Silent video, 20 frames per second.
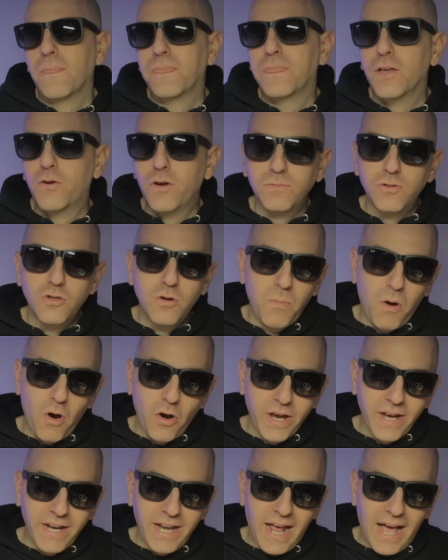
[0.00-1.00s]
the crypto
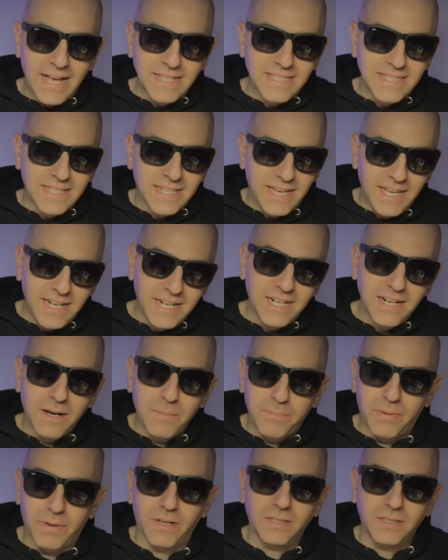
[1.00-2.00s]
market has heated
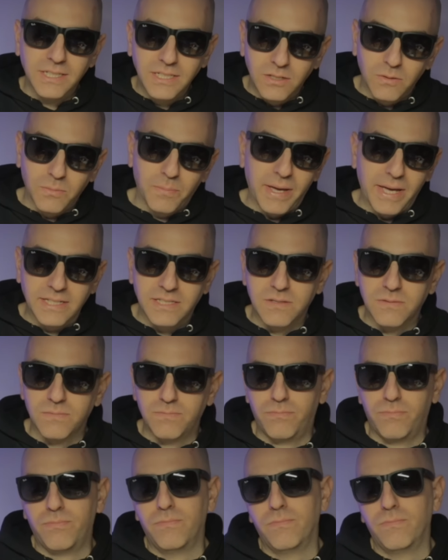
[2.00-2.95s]
up a little bit.